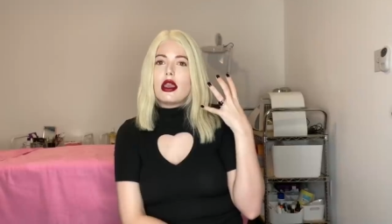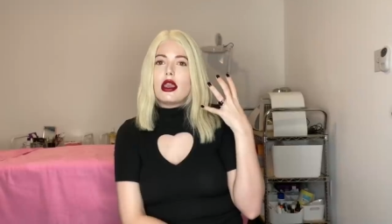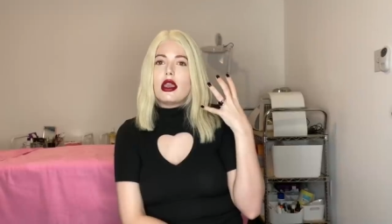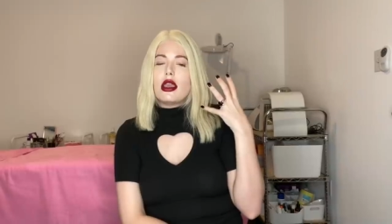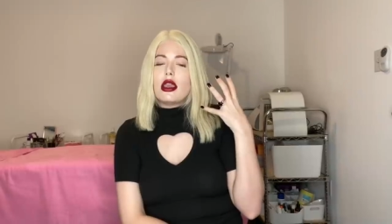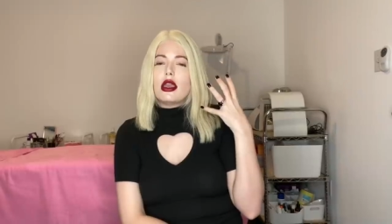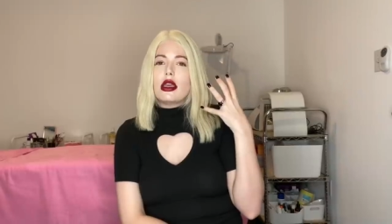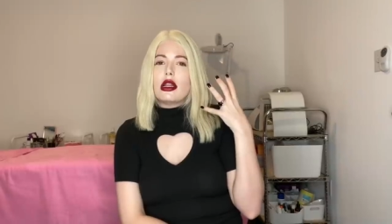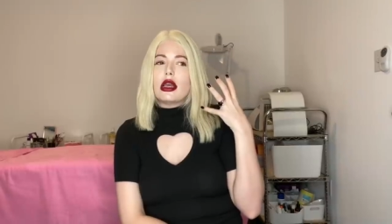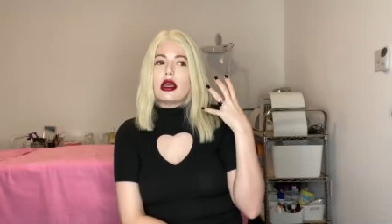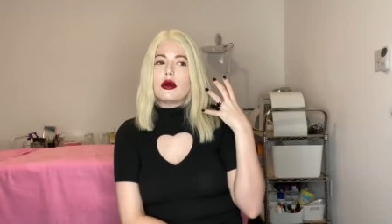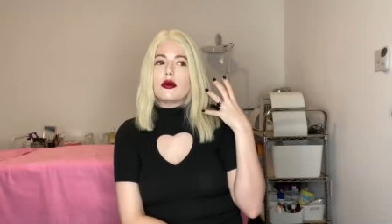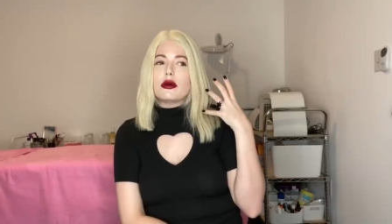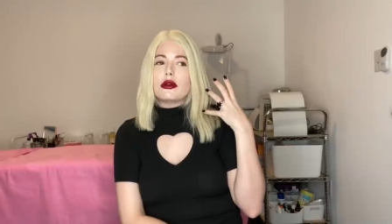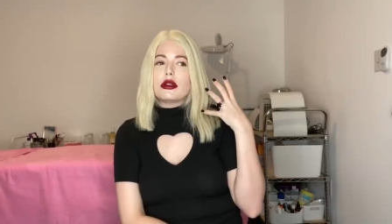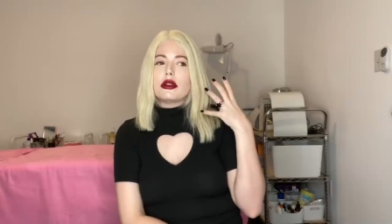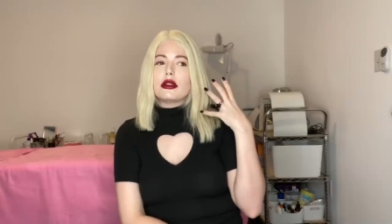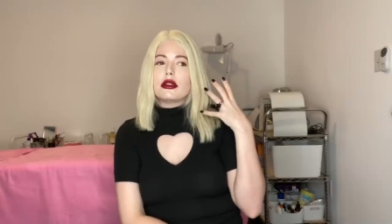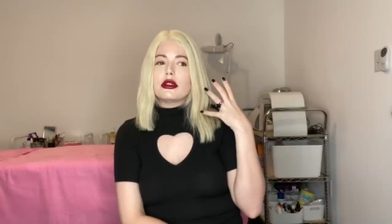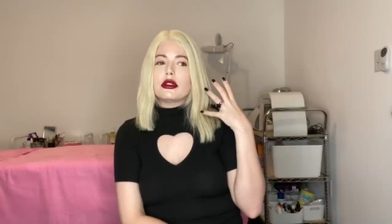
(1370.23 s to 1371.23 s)
and I
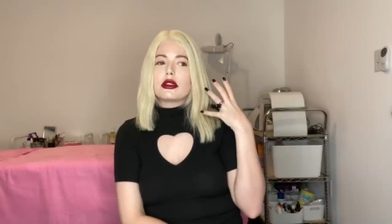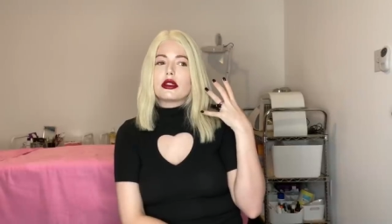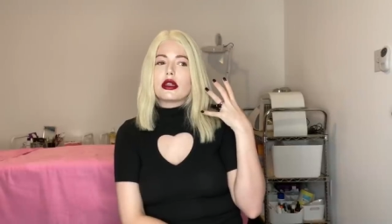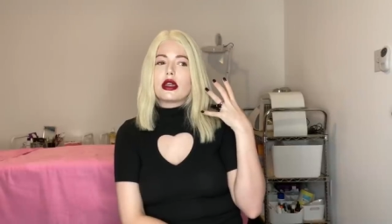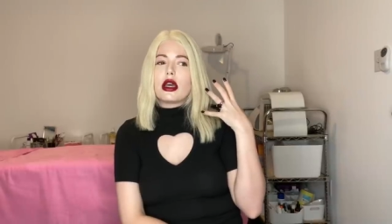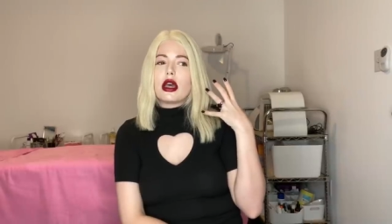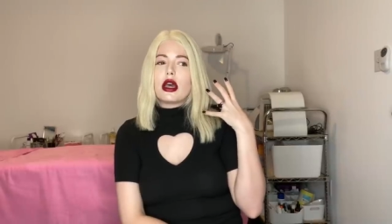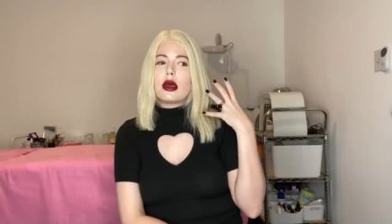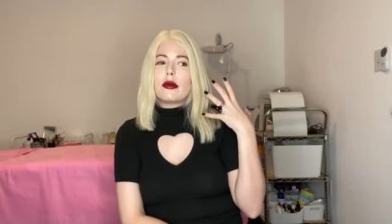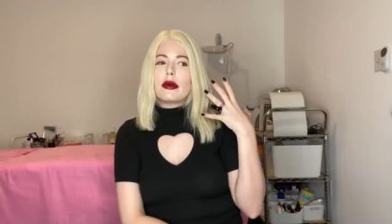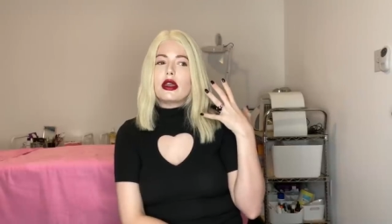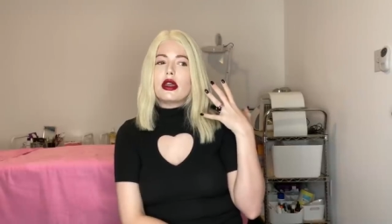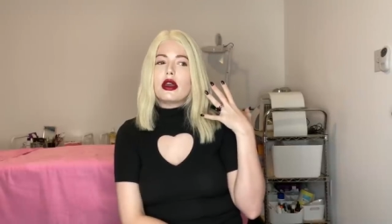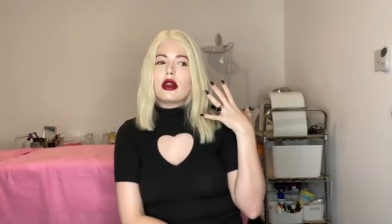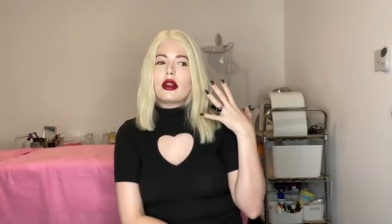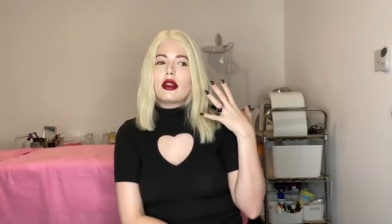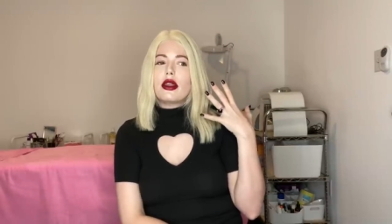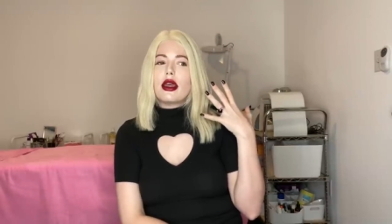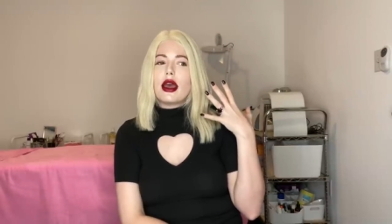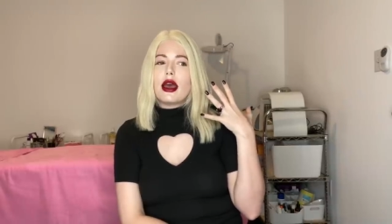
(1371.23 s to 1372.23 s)
was coming out
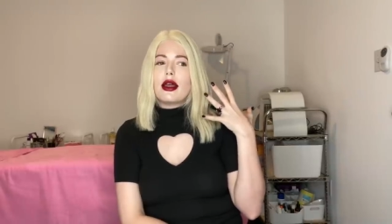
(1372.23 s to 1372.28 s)
of the